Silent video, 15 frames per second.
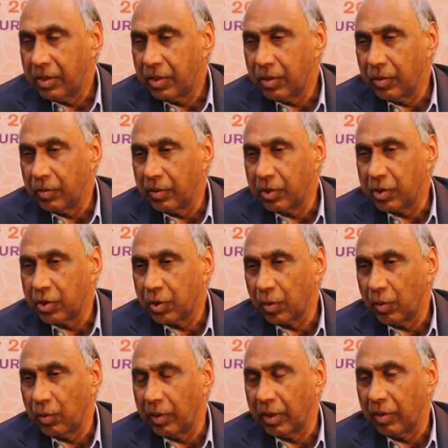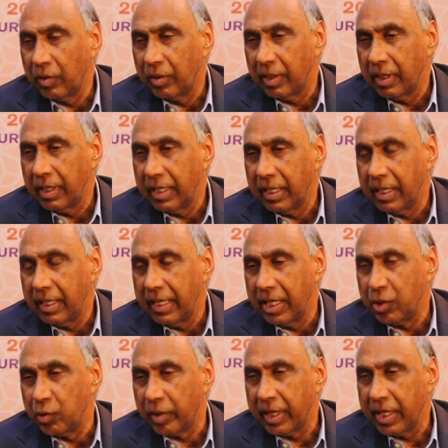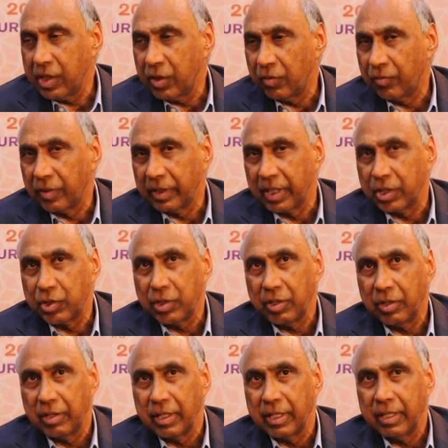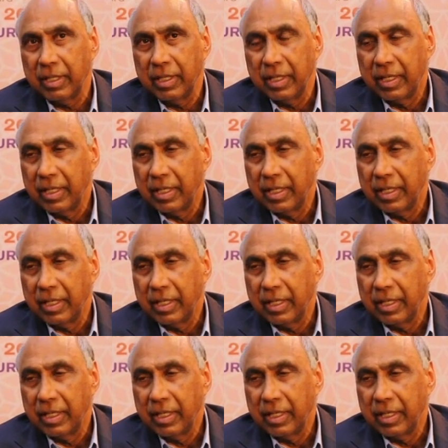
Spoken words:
to ensure education for their children